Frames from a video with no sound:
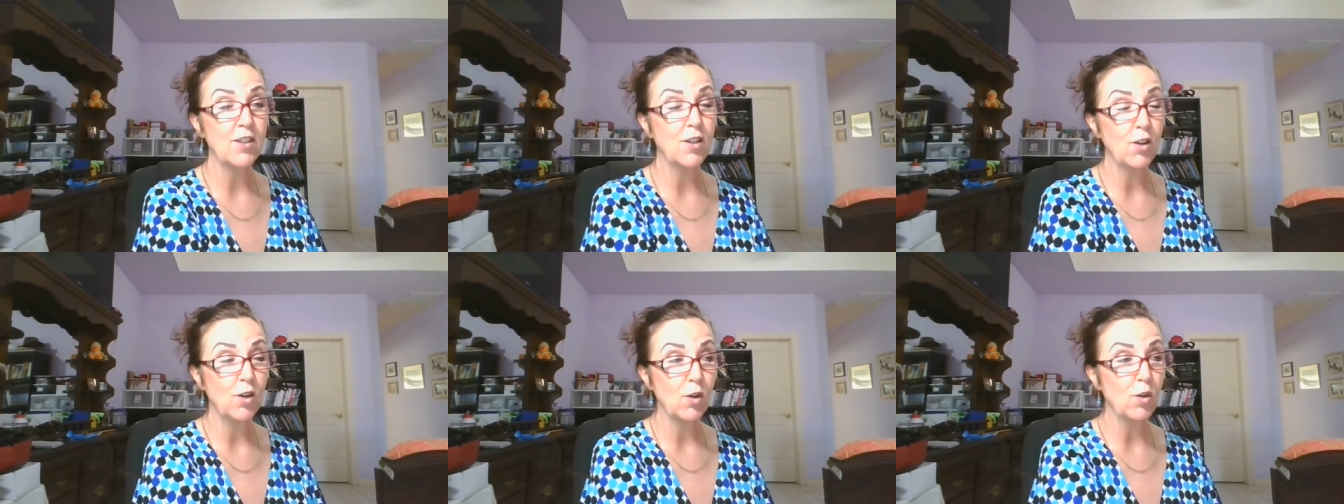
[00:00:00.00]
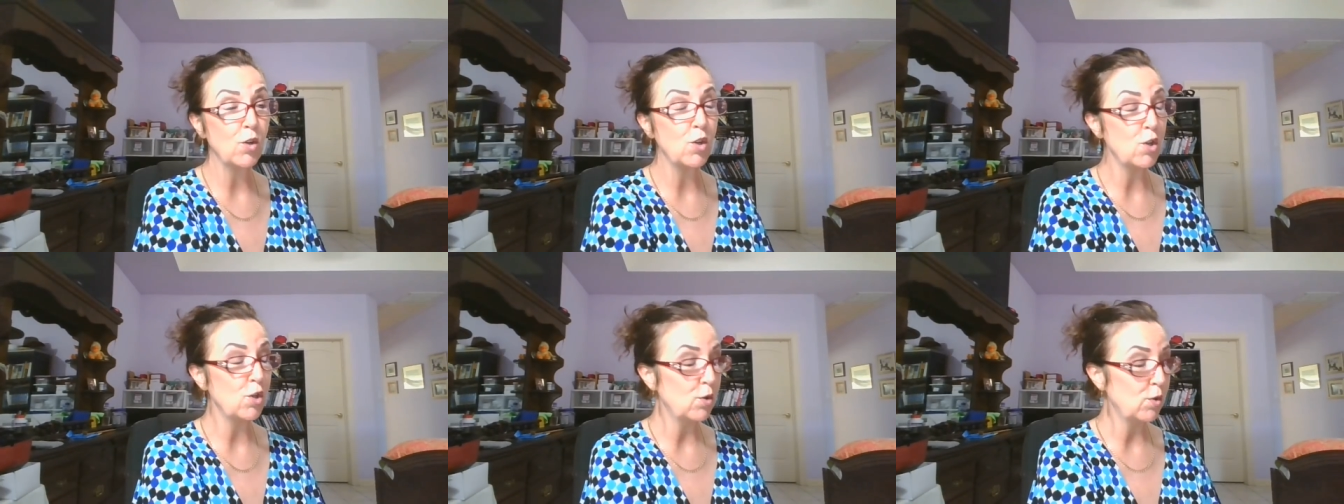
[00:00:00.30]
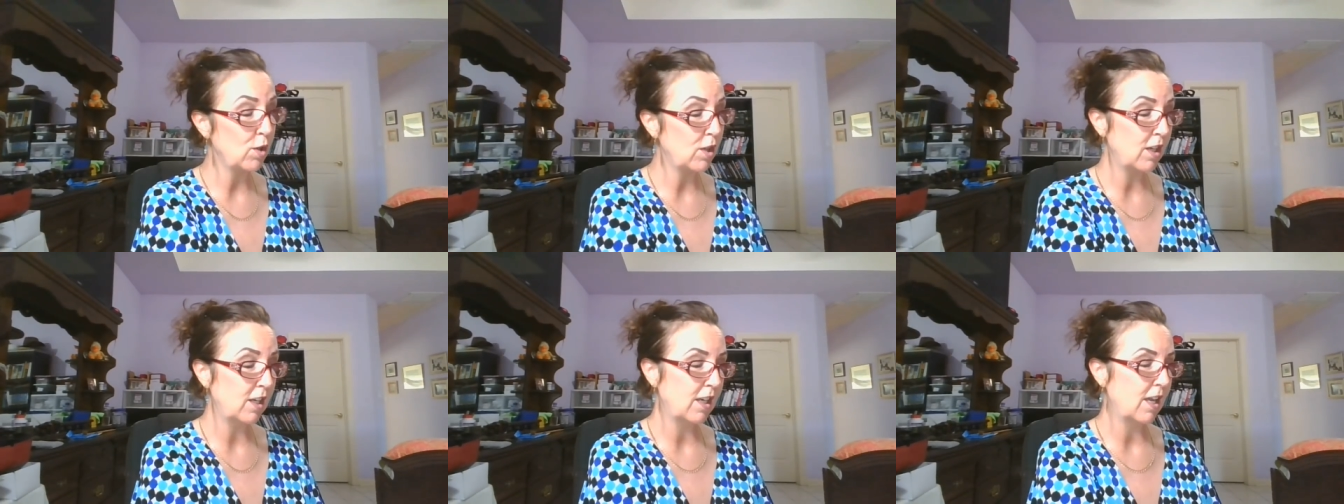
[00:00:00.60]
that are
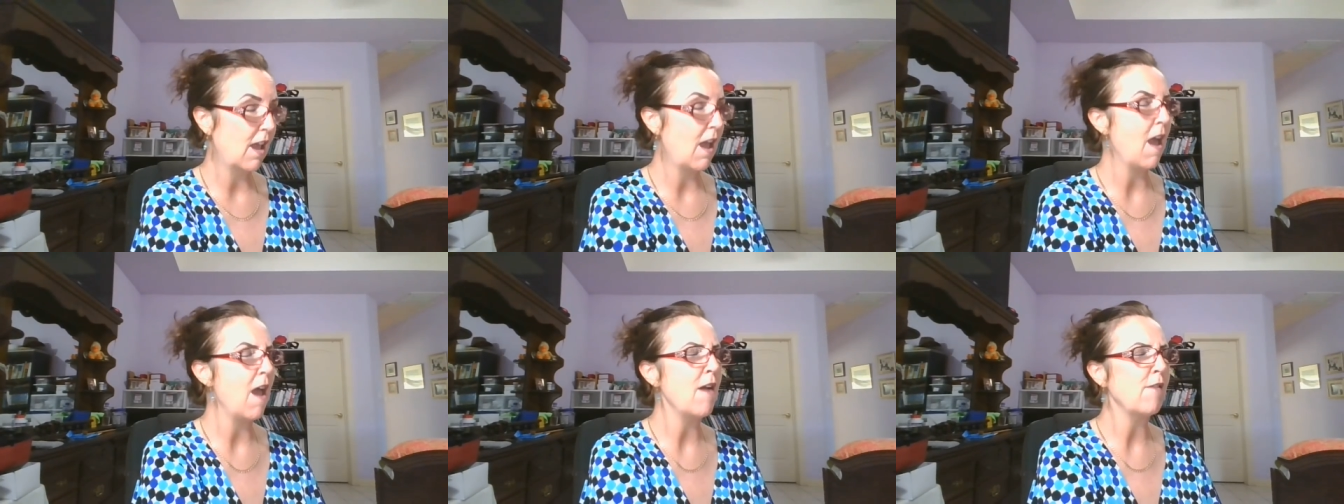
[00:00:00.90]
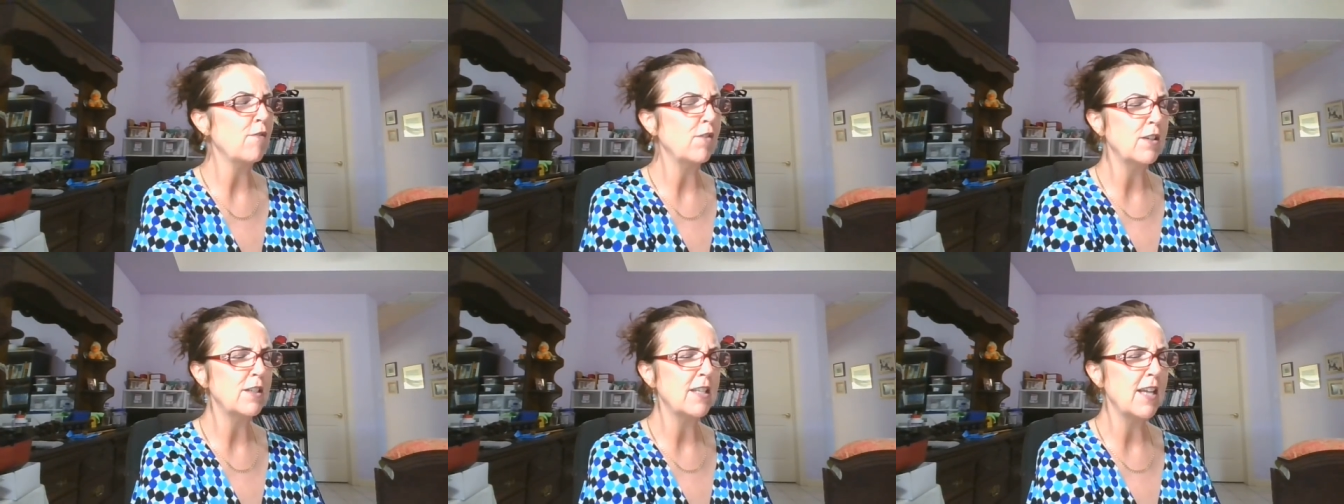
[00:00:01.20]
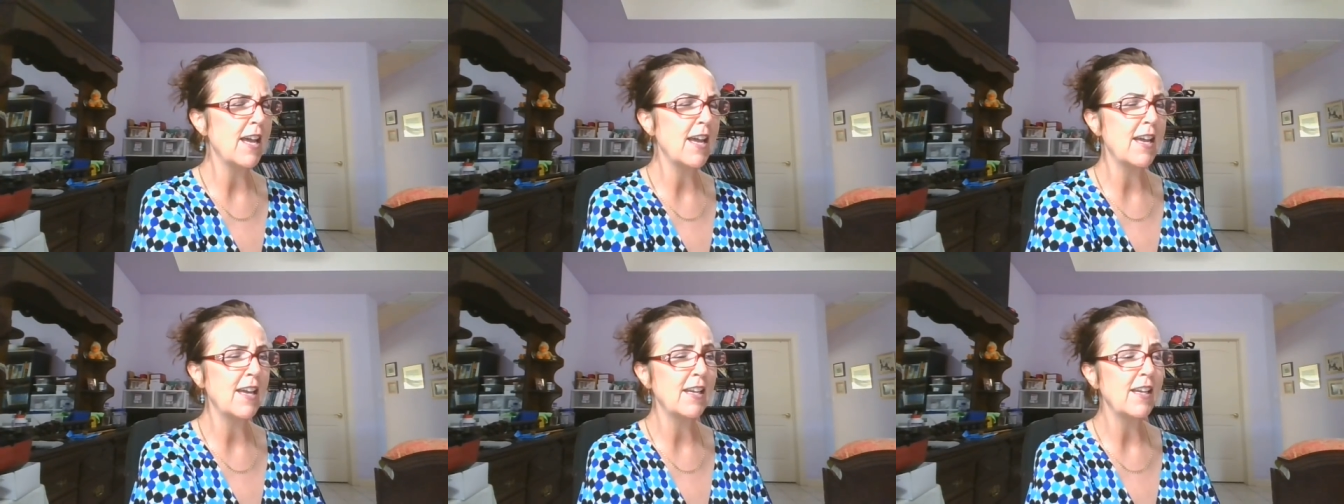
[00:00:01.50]
kooky. Every
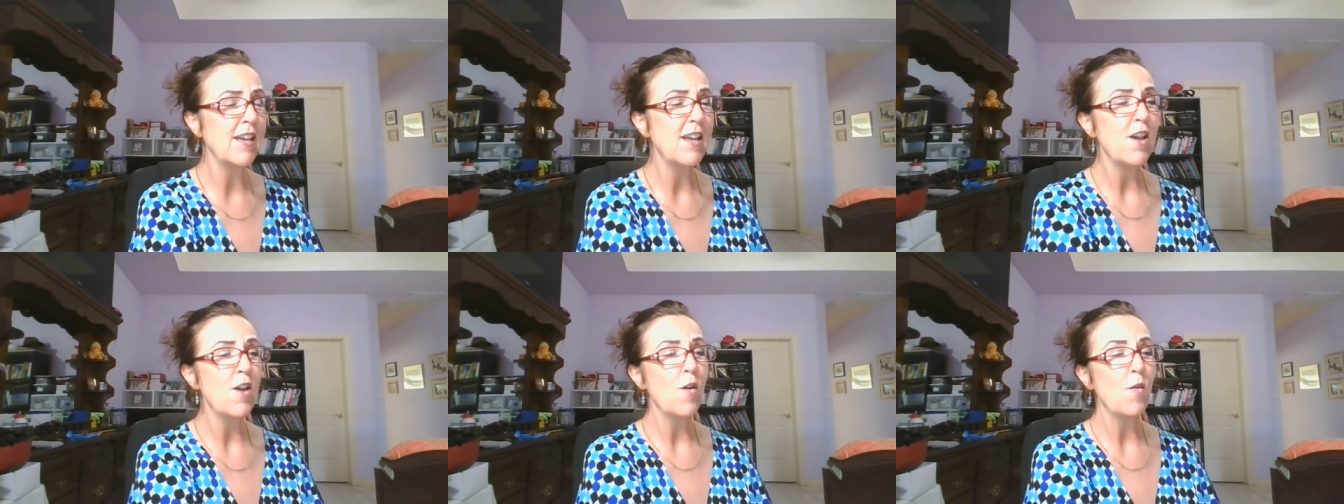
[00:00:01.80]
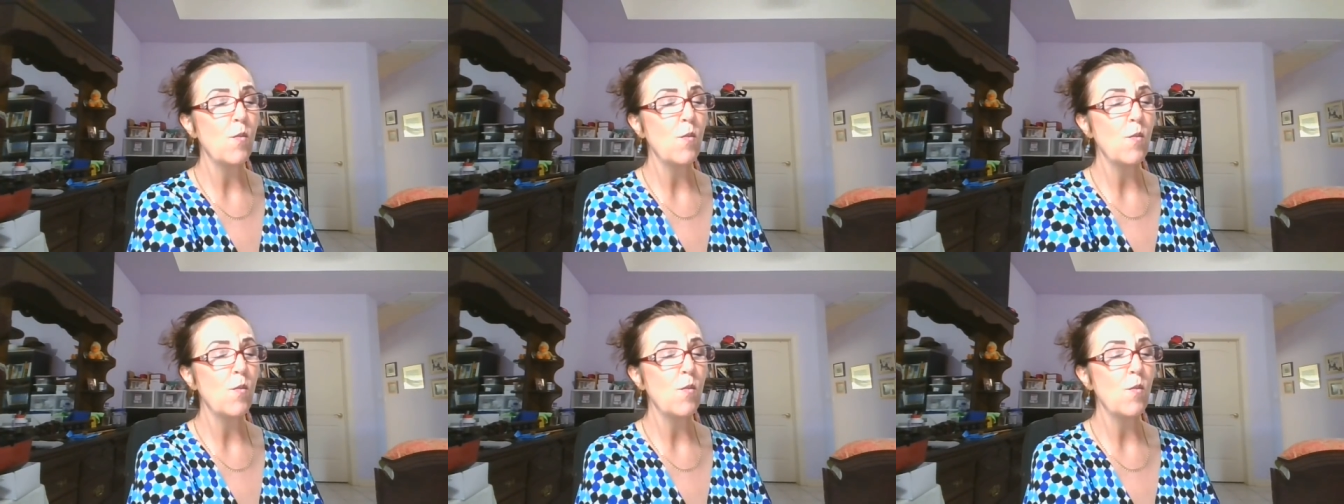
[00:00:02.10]
day.